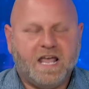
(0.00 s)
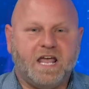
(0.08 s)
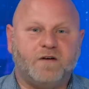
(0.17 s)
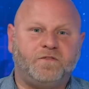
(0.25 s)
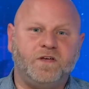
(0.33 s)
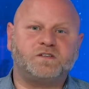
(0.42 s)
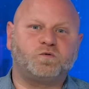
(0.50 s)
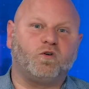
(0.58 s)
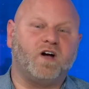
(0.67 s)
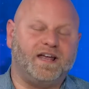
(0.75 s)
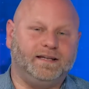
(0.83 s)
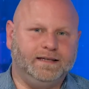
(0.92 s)
If this
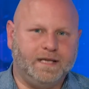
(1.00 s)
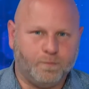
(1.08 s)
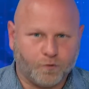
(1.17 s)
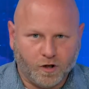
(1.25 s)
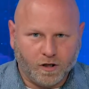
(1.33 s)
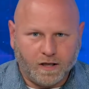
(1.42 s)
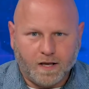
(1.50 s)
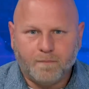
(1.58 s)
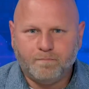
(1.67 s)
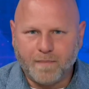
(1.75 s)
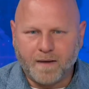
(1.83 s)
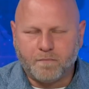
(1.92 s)
were a liberal
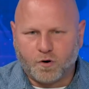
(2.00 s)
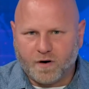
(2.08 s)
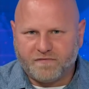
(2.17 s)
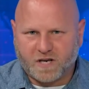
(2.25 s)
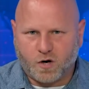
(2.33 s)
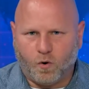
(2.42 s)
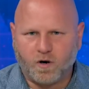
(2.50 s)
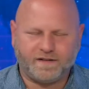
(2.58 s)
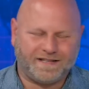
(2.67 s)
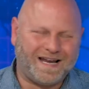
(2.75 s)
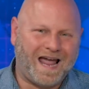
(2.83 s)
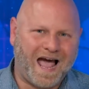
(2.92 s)
member of the
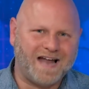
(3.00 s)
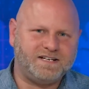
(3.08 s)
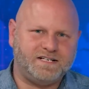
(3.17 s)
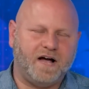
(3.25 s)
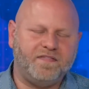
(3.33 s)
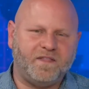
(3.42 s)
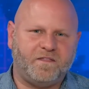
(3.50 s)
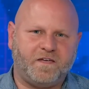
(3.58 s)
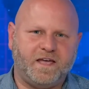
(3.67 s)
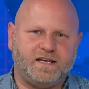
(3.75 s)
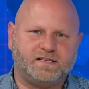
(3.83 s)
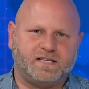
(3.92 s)
court that had done the
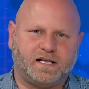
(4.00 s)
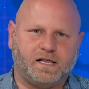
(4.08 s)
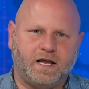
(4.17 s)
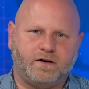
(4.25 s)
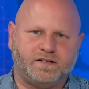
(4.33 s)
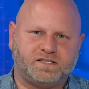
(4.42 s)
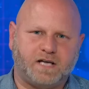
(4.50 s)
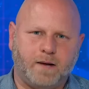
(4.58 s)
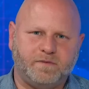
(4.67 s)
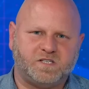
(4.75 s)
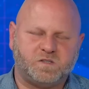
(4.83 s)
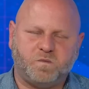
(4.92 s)
things that Clarence
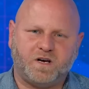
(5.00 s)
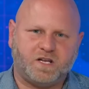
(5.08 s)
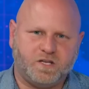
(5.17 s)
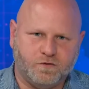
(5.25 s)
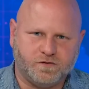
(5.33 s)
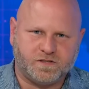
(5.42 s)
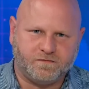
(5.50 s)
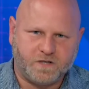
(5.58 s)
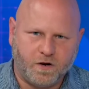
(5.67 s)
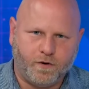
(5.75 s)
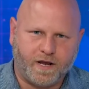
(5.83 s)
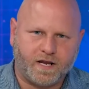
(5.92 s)
Thomas has been accused of
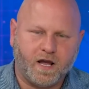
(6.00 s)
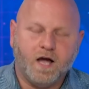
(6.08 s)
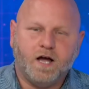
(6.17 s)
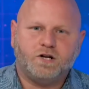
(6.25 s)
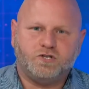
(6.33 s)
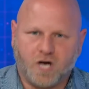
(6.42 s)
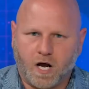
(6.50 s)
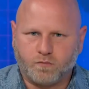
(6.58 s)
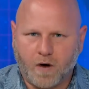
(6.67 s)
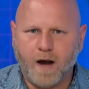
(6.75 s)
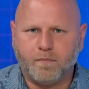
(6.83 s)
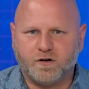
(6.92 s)
doing, John
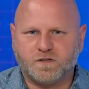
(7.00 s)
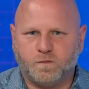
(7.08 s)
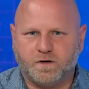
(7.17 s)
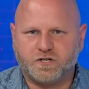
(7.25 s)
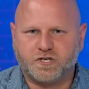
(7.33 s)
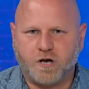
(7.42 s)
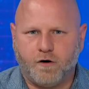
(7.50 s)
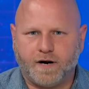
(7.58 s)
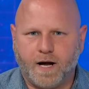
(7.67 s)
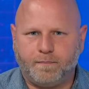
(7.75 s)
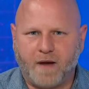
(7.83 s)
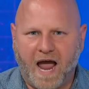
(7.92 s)
Roberts would have shown
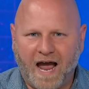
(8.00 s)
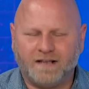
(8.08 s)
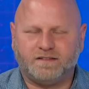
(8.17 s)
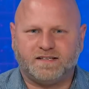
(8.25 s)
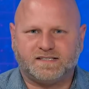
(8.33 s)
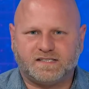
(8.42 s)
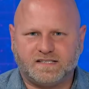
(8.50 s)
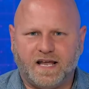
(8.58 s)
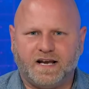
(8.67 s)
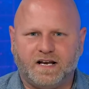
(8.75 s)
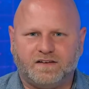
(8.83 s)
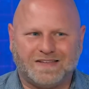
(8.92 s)
up at the
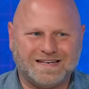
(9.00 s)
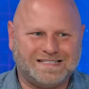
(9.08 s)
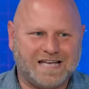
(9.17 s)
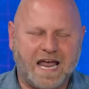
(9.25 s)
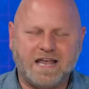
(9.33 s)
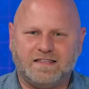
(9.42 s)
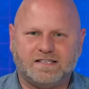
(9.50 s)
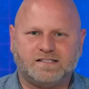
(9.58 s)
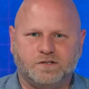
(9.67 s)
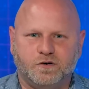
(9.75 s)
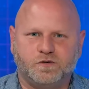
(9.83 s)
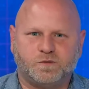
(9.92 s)
Senate the day this
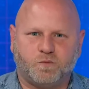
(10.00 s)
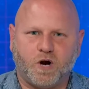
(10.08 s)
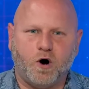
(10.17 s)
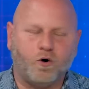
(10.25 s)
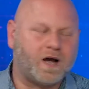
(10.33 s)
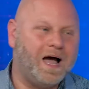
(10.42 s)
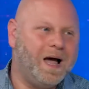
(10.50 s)
news broke,